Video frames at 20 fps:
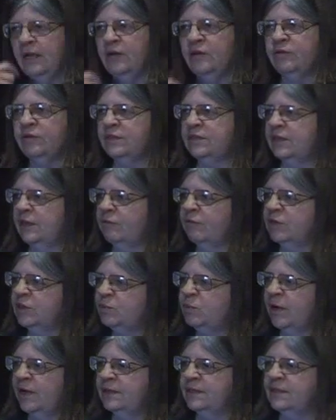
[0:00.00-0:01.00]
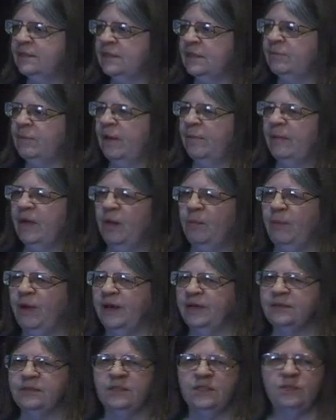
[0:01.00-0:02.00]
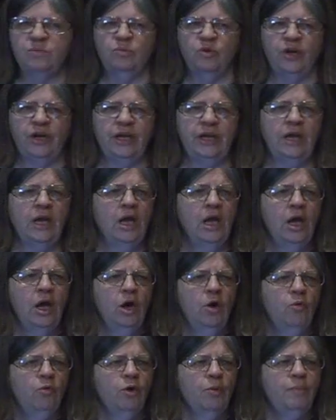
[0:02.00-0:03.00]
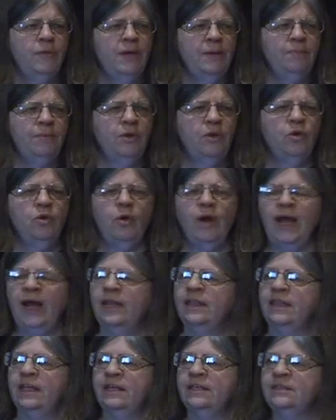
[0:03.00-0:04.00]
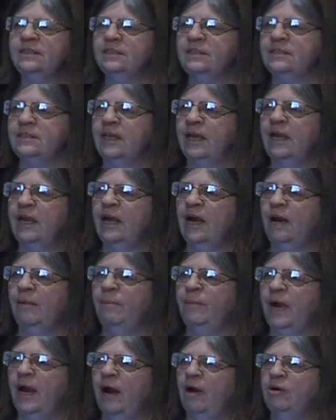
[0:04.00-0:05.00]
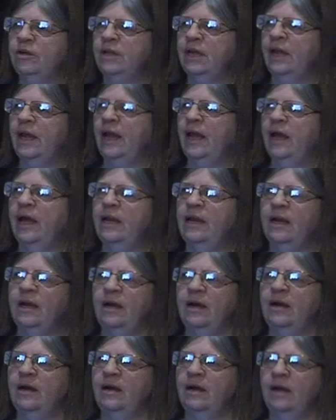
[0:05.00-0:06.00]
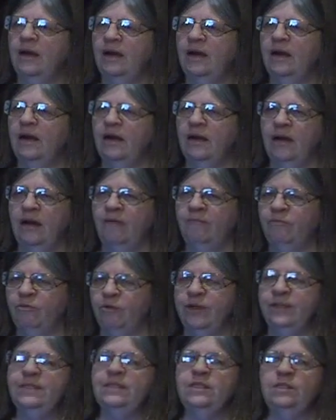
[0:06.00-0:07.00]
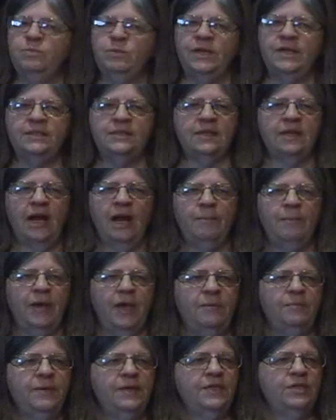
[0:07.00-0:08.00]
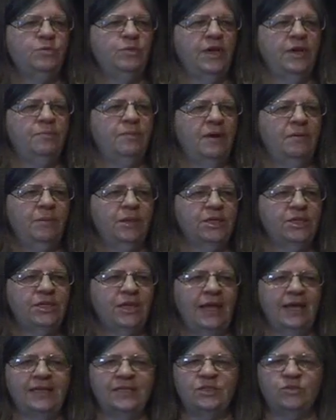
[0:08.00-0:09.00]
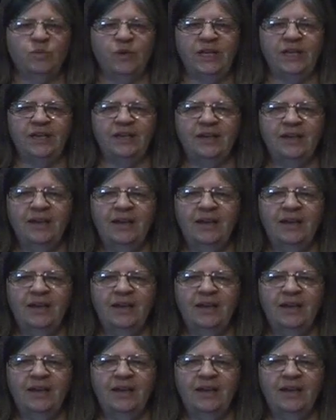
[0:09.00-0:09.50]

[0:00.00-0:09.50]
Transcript: interesting responses in my mailbox this morning were people who had things to say about a Voices piece, an op-ed piece we had published last week.